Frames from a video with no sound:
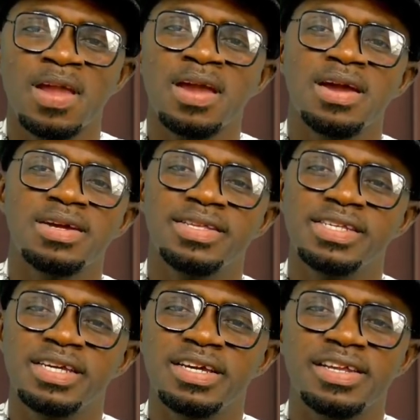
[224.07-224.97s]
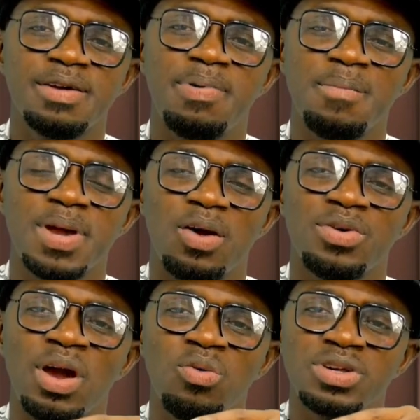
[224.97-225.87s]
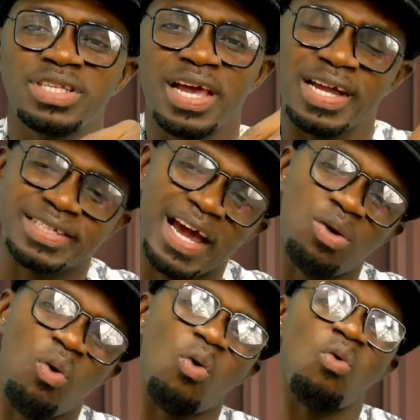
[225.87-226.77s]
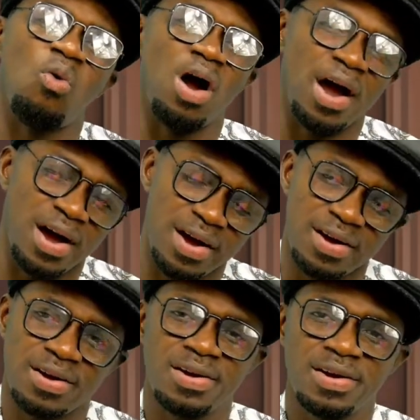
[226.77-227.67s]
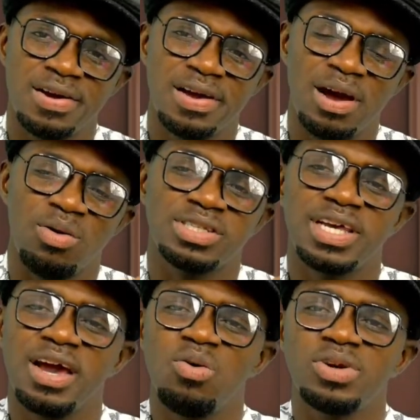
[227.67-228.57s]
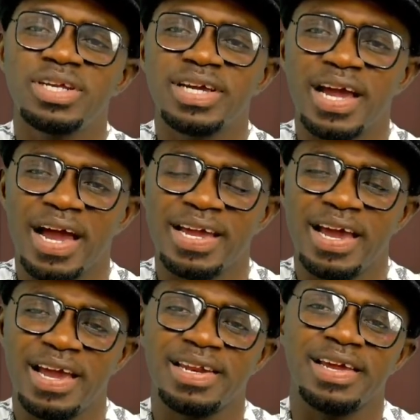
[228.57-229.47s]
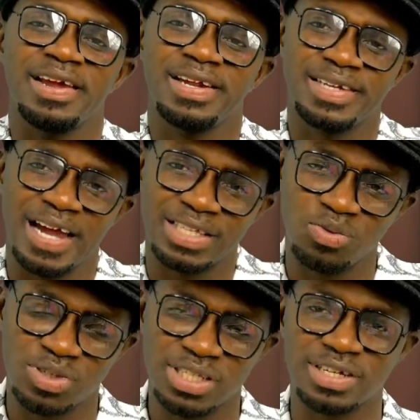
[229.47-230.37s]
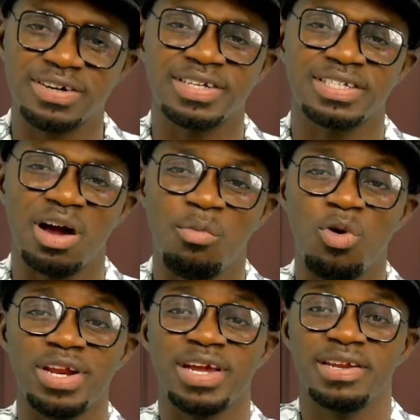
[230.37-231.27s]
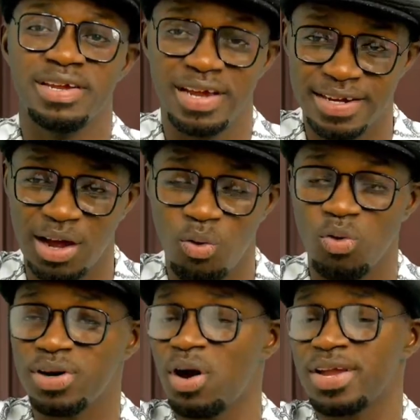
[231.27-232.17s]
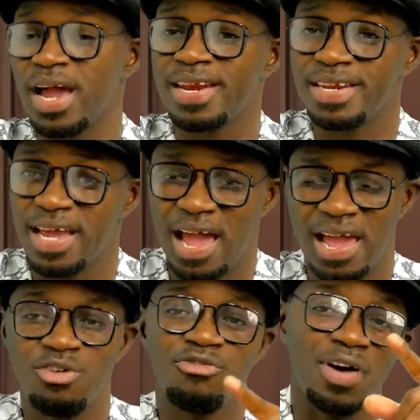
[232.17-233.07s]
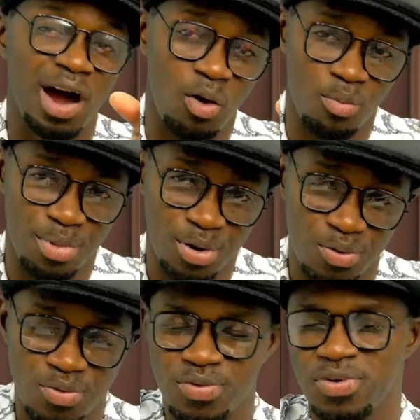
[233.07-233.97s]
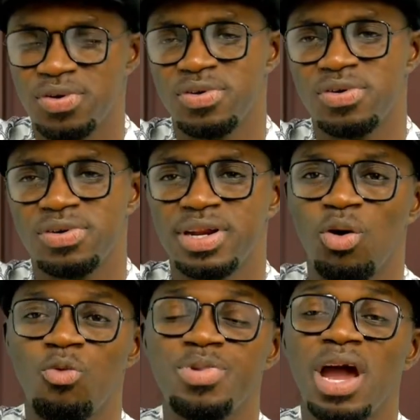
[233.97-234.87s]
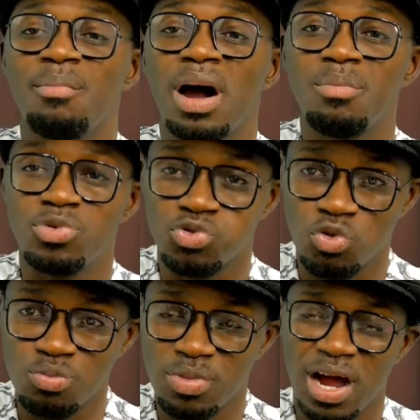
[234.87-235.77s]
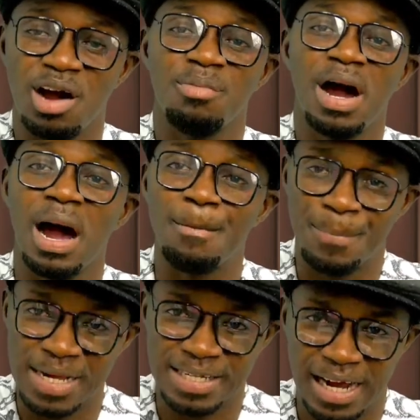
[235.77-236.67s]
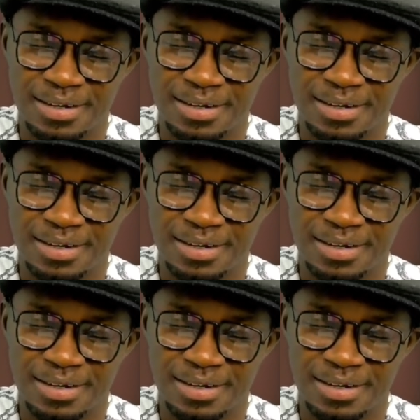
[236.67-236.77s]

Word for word: Inti nipper be a who is a time war one. I was say, Udin kind air day, a titan with secret now more near day, and that now ya dear, and for how umbrella. Na ubia mbambusum ama ampeja.